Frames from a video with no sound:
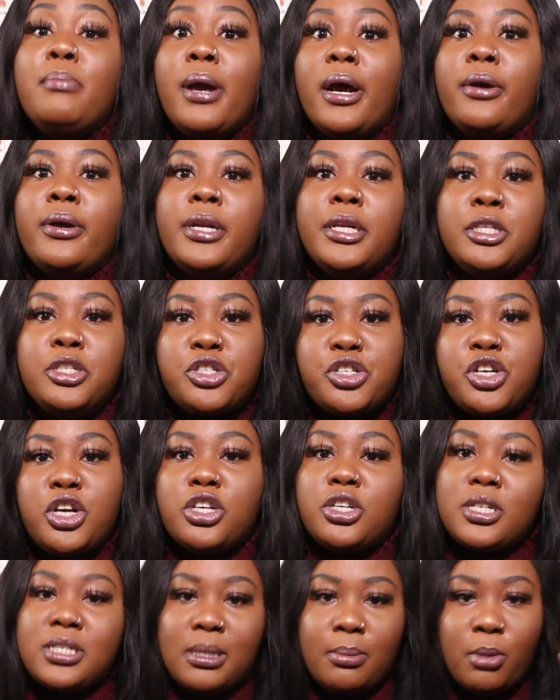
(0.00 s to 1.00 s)
married in church,
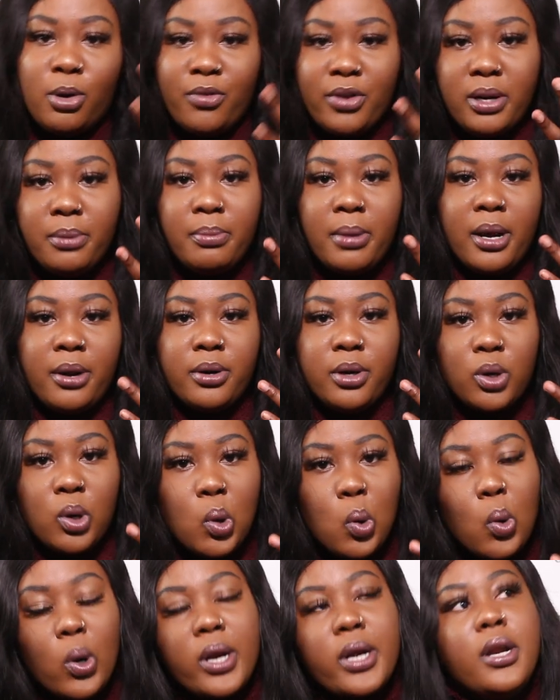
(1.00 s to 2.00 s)
because I'm already married in
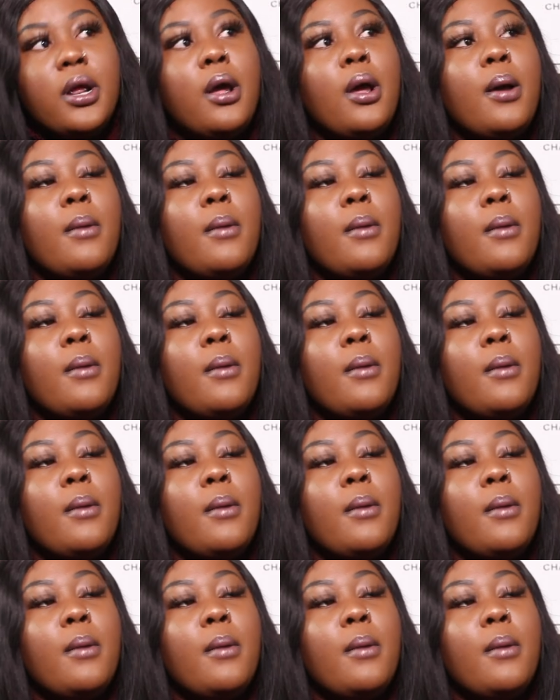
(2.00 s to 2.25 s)
court,